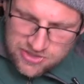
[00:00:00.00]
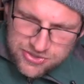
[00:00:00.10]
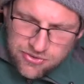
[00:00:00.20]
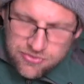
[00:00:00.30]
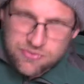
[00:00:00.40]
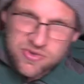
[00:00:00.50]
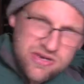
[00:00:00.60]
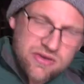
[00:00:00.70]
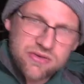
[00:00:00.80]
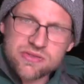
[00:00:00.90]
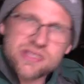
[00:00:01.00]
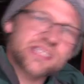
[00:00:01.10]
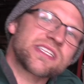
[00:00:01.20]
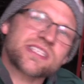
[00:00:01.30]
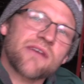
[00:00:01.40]
So we know
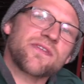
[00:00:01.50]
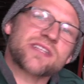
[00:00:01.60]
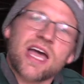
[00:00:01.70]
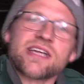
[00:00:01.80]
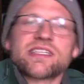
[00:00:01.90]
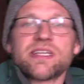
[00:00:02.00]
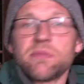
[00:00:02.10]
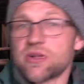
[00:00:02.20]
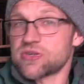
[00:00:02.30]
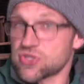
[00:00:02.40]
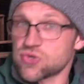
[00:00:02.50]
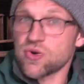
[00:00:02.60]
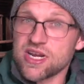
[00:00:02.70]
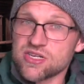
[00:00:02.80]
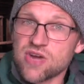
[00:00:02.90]
this is stuff is kind of similar to
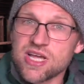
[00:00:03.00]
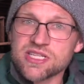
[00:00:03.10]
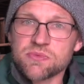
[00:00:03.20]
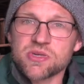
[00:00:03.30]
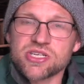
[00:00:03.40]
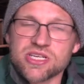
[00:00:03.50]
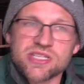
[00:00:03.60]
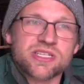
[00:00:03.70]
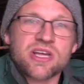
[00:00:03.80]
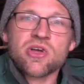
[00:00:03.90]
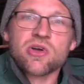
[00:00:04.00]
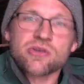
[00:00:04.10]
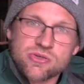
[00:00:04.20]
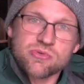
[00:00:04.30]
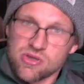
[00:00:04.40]
trade dress, which is,
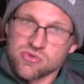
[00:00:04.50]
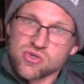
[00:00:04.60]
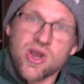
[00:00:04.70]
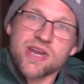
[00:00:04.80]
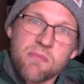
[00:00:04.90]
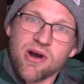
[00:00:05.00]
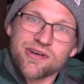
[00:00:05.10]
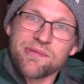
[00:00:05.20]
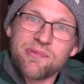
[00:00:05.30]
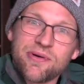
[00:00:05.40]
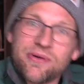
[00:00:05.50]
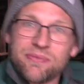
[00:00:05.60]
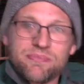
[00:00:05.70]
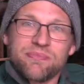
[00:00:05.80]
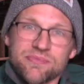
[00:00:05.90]
you know,
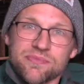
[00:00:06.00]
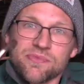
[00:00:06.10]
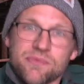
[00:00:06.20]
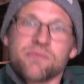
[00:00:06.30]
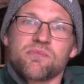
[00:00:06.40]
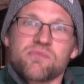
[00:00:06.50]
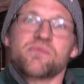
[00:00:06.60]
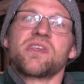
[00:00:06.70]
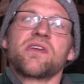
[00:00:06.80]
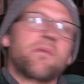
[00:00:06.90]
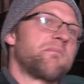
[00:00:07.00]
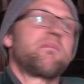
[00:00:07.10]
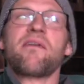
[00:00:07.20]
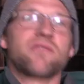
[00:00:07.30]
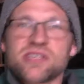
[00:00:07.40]
trademarkable, you know,
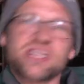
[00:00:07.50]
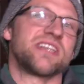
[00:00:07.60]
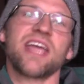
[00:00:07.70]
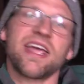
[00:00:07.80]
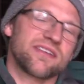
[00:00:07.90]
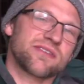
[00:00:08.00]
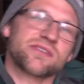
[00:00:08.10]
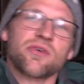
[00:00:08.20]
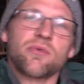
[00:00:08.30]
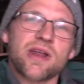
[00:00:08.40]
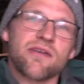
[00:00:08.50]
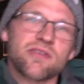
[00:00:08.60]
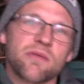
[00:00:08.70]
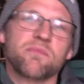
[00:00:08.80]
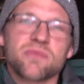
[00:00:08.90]
beverage containers or
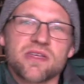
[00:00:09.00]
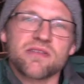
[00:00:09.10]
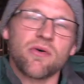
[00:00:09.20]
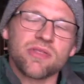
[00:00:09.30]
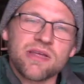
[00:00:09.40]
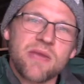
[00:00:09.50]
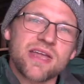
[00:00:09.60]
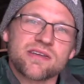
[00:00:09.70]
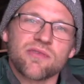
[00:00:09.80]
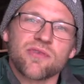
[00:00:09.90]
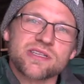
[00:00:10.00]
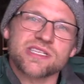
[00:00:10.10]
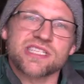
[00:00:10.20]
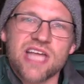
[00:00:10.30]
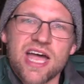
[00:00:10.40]
whatever. The, the only main difference
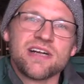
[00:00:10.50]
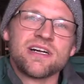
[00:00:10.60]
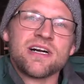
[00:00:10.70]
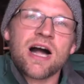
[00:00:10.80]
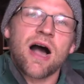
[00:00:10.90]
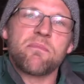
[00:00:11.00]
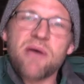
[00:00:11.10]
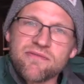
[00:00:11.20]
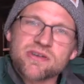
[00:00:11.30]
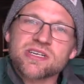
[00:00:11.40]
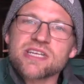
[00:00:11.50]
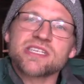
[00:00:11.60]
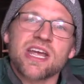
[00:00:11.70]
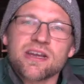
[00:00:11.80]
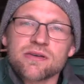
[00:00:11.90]
is that a beverage
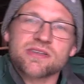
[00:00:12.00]
contain,